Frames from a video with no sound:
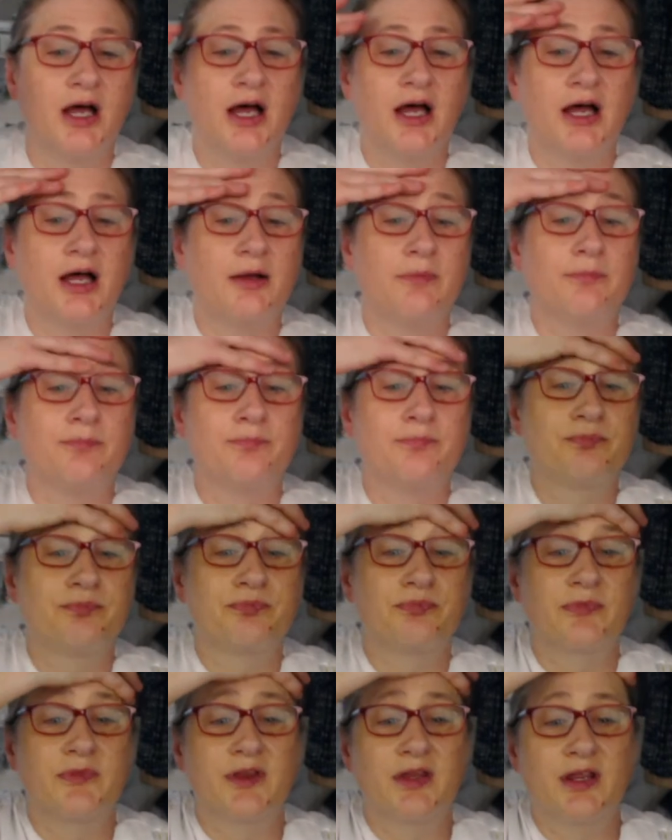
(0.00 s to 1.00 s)
Um,
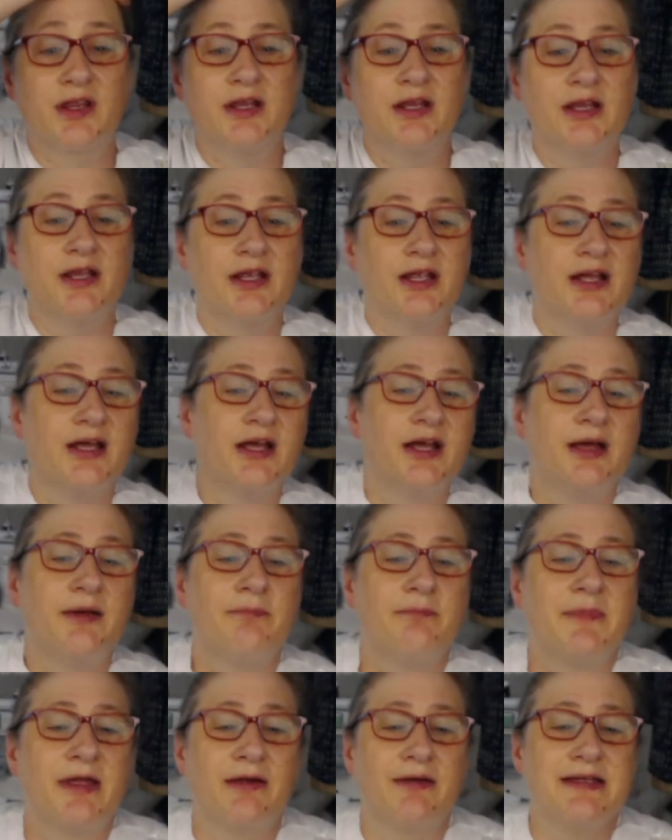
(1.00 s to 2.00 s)

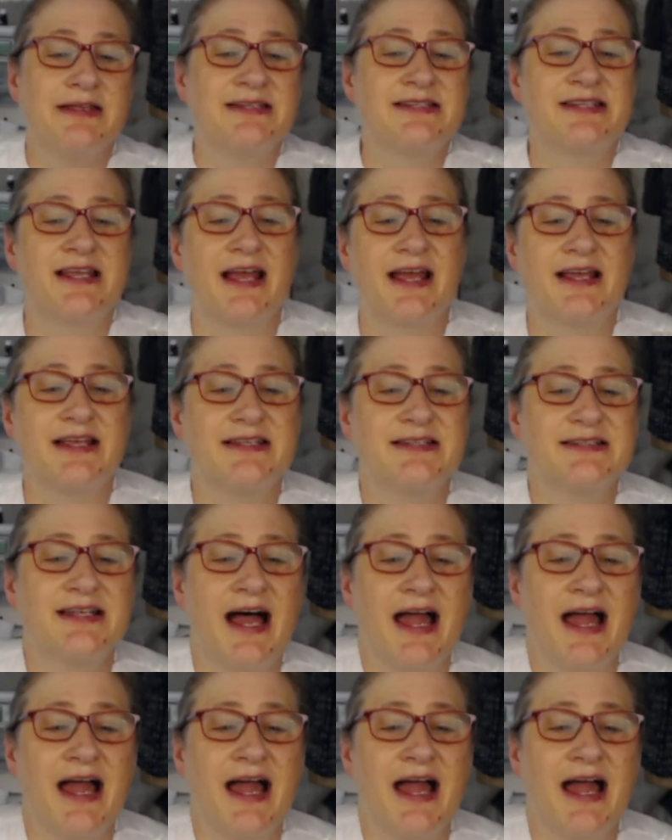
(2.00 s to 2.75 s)
Mary says,